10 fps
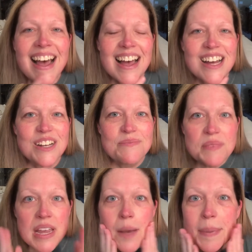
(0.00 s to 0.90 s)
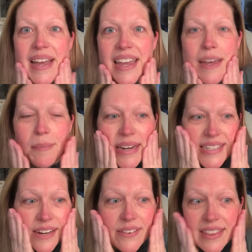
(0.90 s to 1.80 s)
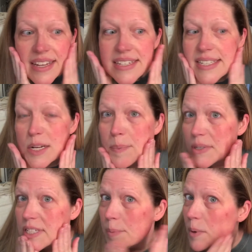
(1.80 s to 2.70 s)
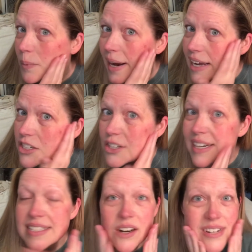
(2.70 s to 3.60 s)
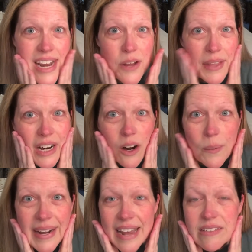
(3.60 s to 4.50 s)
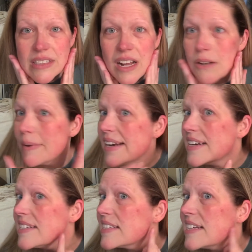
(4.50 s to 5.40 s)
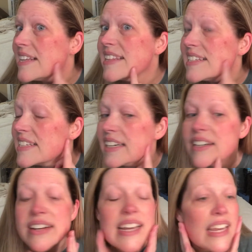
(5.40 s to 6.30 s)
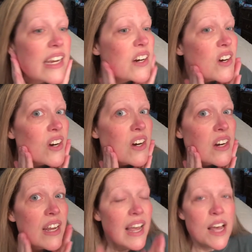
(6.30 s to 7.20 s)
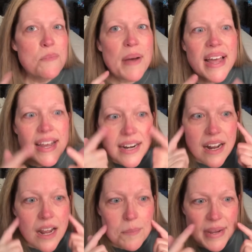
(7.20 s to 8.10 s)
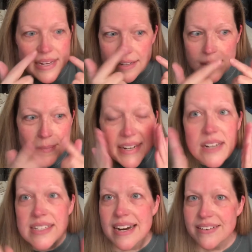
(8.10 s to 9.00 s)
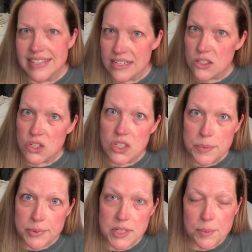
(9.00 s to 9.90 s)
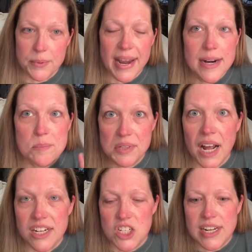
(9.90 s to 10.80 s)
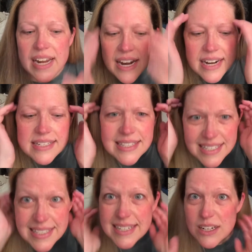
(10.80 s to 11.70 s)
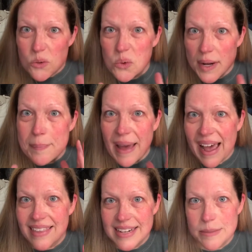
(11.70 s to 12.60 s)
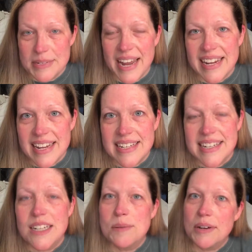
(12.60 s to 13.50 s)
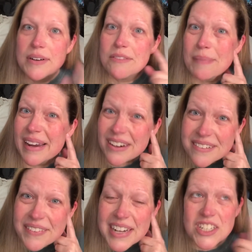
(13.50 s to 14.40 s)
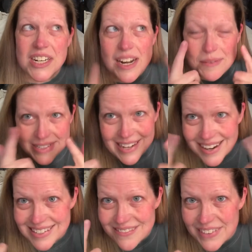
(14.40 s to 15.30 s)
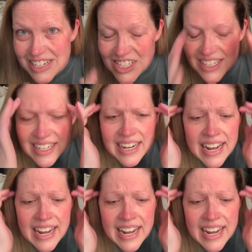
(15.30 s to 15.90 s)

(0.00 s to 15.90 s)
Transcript: But it makes everything super, super red. You guys don't know that I already have a lot of redness in this area here. But I mean, like, my nose, everything is just super, super red and blotchy. And it's the steroid pack that I'm taking to help get rid of my ear infection and my sinus infection.